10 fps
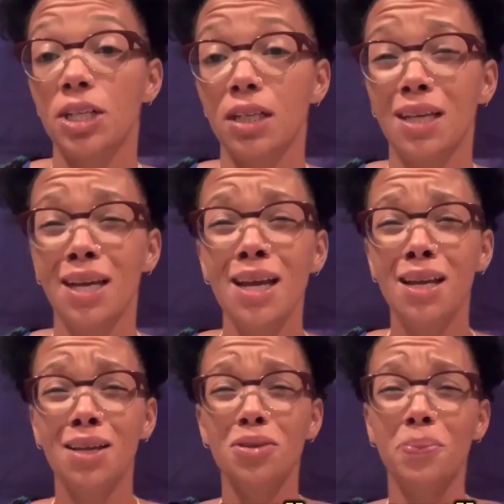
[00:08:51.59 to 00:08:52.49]
There's
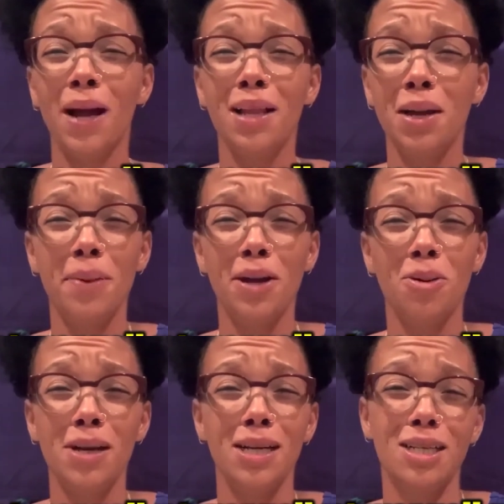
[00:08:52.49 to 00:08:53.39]
probably a better way to just
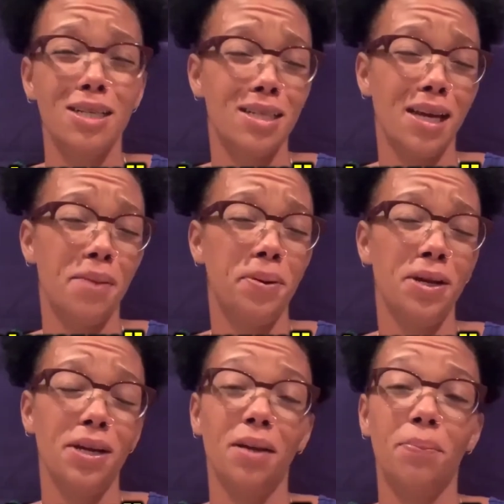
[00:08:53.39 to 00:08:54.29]
say it, period. But
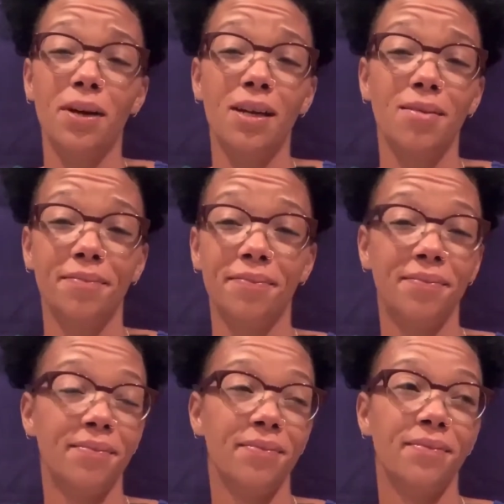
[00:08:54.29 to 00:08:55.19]

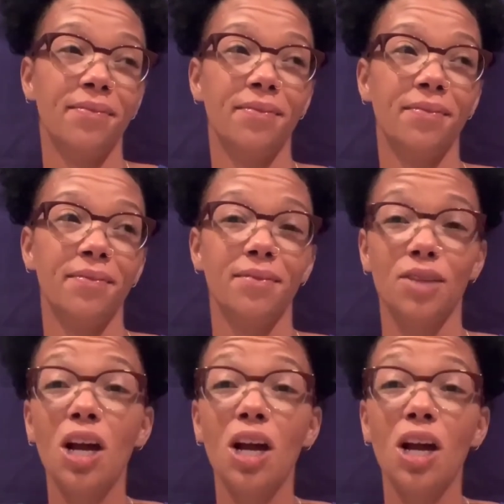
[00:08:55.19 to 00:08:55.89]
y'all get it?